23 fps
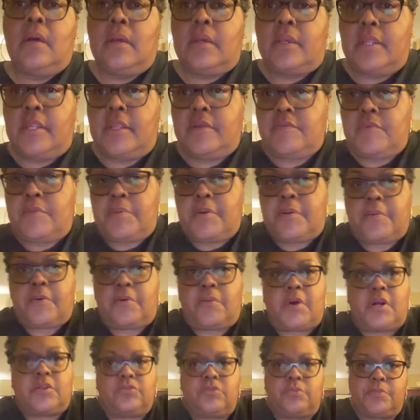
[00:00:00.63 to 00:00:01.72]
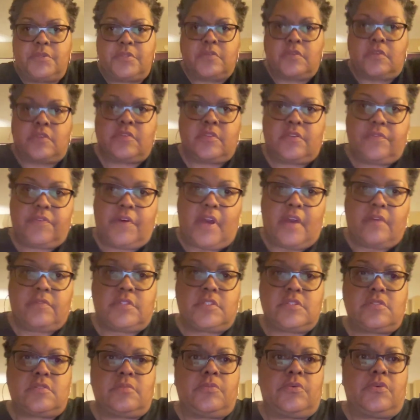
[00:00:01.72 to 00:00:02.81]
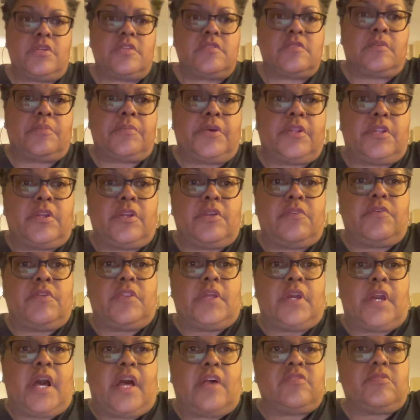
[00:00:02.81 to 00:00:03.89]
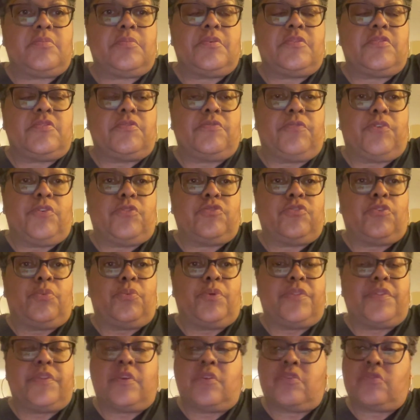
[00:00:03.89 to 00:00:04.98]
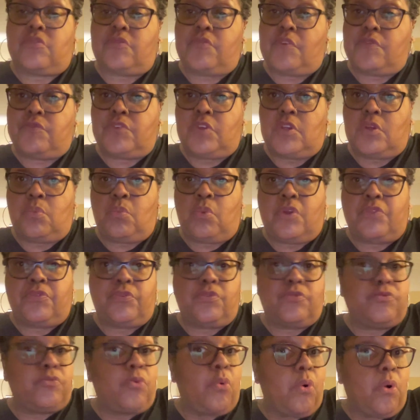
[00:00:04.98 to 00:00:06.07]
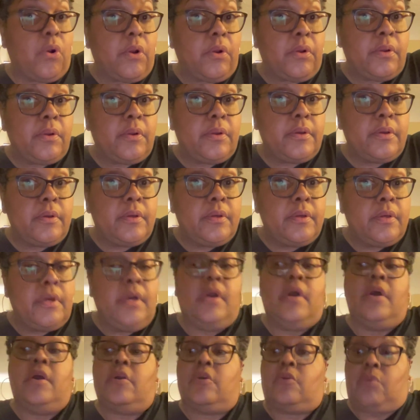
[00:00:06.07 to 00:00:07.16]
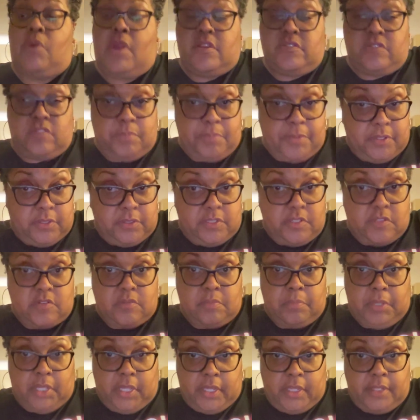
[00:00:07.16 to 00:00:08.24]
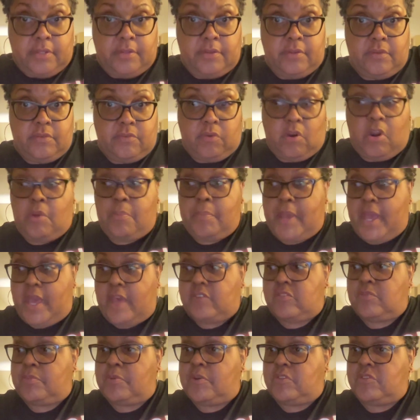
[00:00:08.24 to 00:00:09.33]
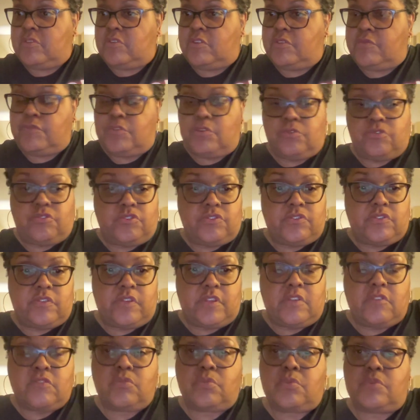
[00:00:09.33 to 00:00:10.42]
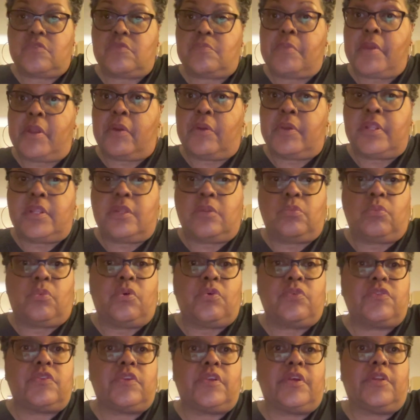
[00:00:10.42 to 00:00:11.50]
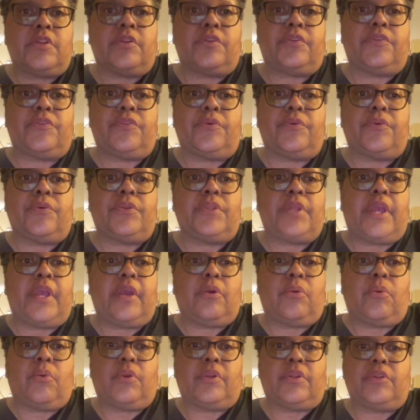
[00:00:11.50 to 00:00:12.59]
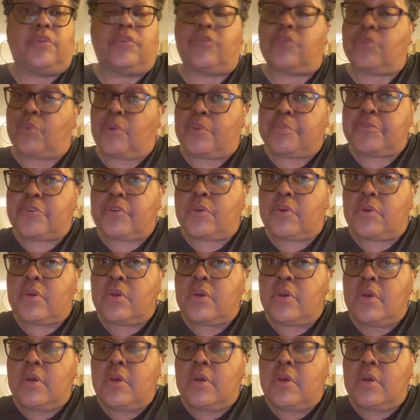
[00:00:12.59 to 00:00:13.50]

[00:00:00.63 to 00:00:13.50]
Good evening, people Watchwoman 65 Lisa Boyce. I'm going to give you the gospel. It's in 1 Corinthians 15 1 through 4. Christ spilled his blood for our past, present, and future sins, was buried, and rose again on the third day, according to Scripture.